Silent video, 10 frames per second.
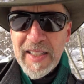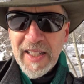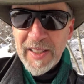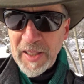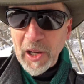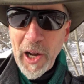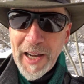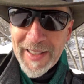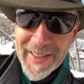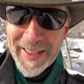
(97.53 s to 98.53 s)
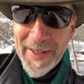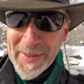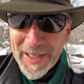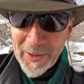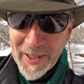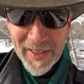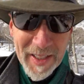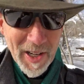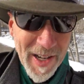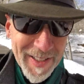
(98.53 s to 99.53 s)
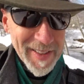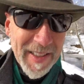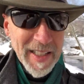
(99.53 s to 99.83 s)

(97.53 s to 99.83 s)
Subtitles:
see, does it cost something? What does it cost?